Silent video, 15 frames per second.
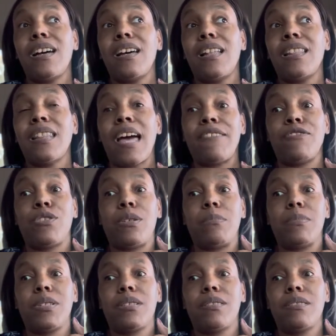live
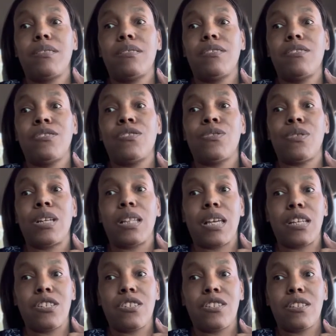streams during
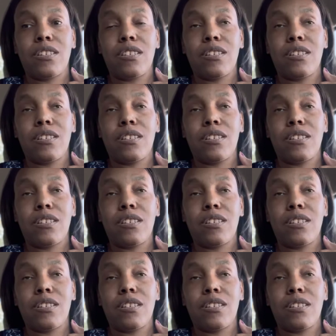lunch,